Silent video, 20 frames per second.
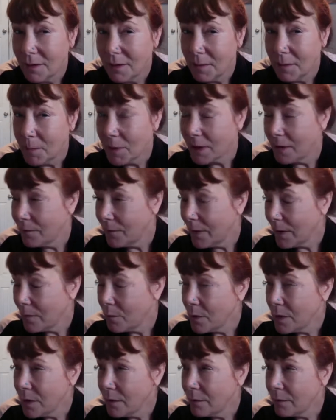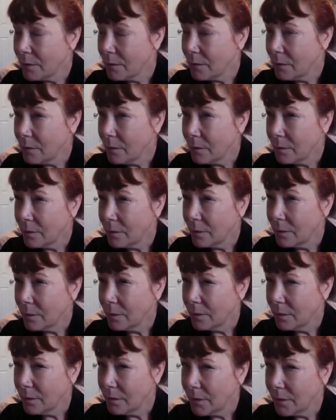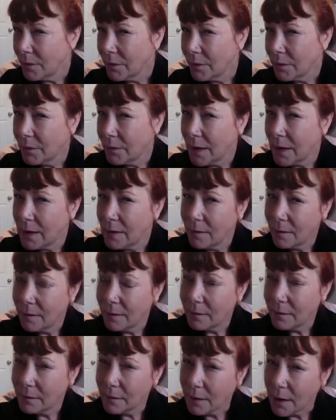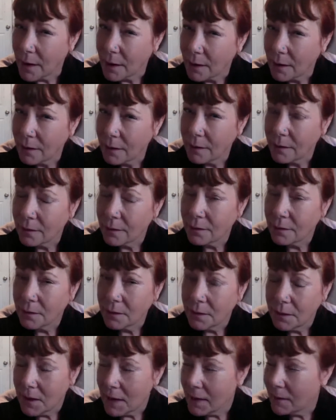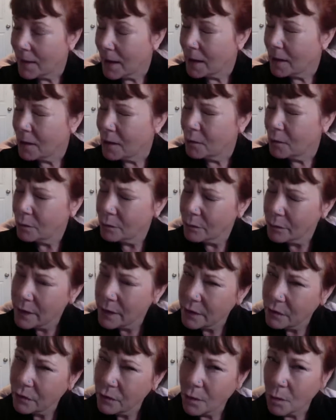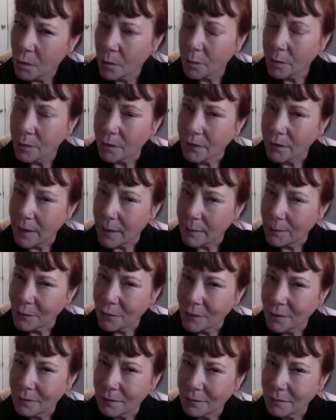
But if I would have stayed stuck in that original perception